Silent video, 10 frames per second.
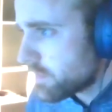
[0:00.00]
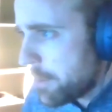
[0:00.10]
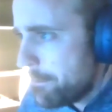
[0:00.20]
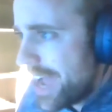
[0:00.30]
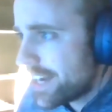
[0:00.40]

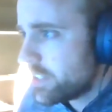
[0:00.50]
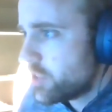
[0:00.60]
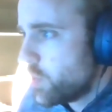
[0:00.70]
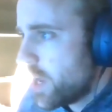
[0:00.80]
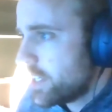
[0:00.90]
batting
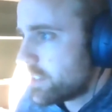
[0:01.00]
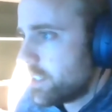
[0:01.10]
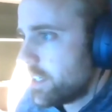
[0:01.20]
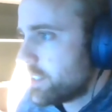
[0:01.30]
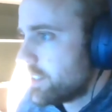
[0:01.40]

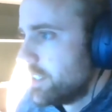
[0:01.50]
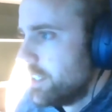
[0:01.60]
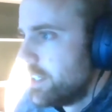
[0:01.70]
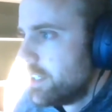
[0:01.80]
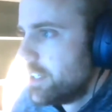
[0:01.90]
.286,
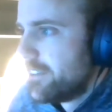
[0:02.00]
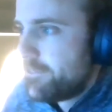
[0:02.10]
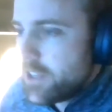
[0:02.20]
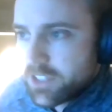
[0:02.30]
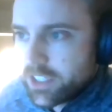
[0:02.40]

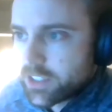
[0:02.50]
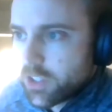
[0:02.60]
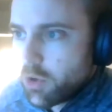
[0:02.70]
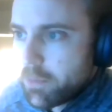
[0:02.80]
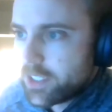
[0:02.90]
15
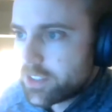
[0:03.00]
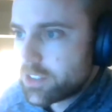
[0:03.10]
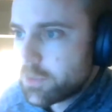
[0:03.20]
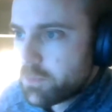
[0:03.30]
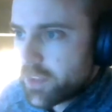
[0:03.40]
stolen
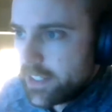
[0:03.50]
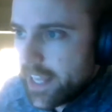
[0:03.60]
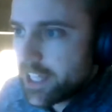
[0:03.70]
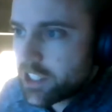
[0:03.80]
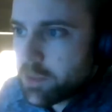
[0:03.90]
bases.
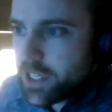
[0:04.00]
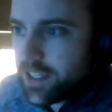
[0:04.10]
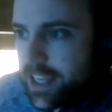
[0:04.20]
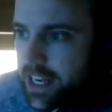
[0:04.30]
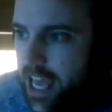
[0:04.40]

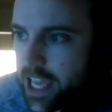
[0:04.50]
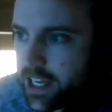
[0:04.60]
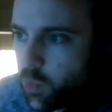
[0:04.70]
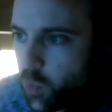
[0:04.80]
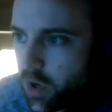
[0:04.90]
Dansby in
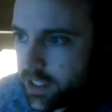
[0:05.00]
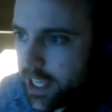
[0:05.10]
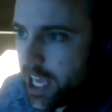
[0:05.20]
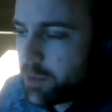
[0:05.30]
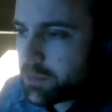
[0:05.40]
81
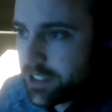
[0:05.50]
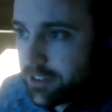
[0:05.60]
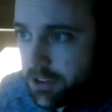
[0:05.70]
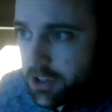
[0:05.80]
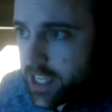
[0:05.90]
games in the
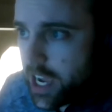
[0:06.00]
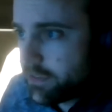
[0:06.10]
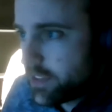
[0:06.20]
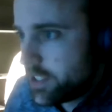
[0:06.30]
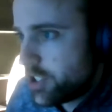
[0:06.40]
first
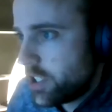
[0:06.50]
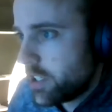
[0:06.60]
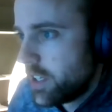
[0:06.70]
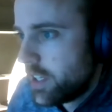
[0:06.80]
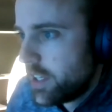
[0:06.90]
half this
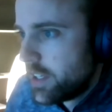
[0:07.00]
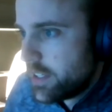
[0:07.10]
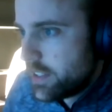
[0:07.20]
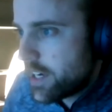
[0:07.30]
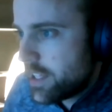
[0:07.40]
year,
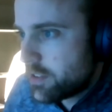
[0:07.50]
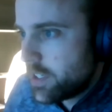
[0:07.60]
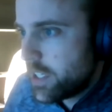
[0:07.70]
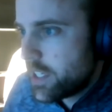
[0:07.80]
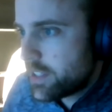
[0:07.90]

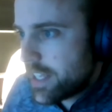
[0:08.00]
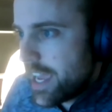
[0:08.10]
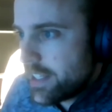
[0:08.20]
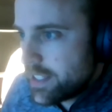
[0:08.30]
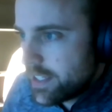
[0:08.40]
93 hits,
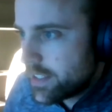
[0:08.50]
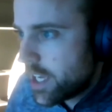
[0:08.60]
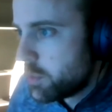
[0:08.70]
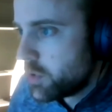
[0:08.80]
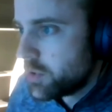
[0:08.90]
18
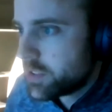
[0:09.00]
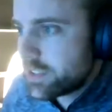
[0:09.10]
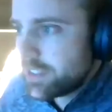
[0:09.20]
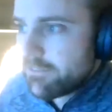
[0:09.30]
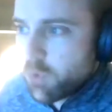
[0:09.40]

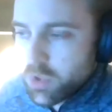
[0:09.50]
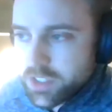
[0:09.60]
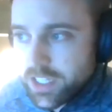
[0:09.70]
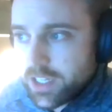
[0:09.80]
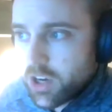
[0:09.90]
doubles,
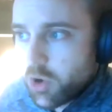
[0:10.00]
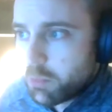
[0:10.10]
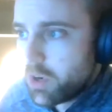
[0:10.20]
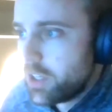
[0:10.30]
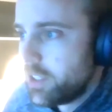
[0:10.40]
14
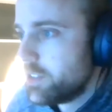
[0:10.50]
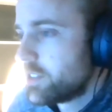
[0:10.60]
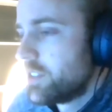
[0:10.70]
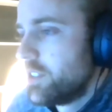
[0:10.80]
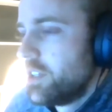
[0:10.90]
home runs,